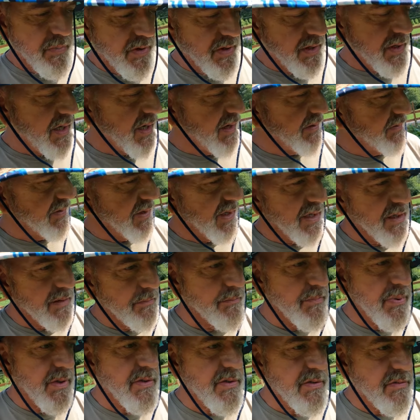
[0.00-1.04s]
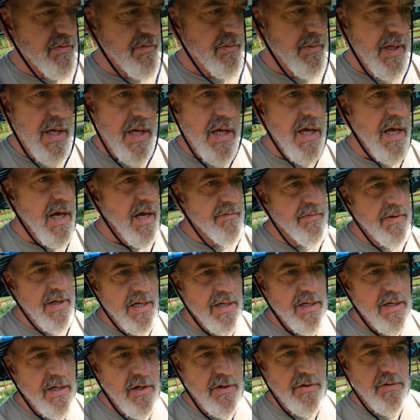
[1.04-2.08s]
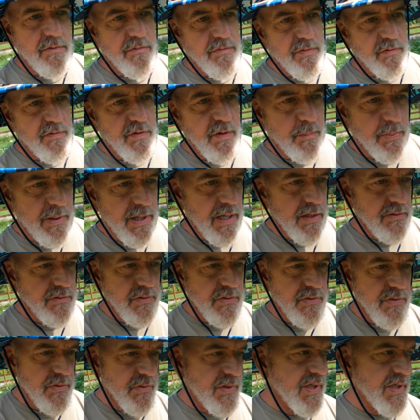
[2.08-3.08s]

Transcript: bread, and I've got a bunch of them. I've got 150 pounds of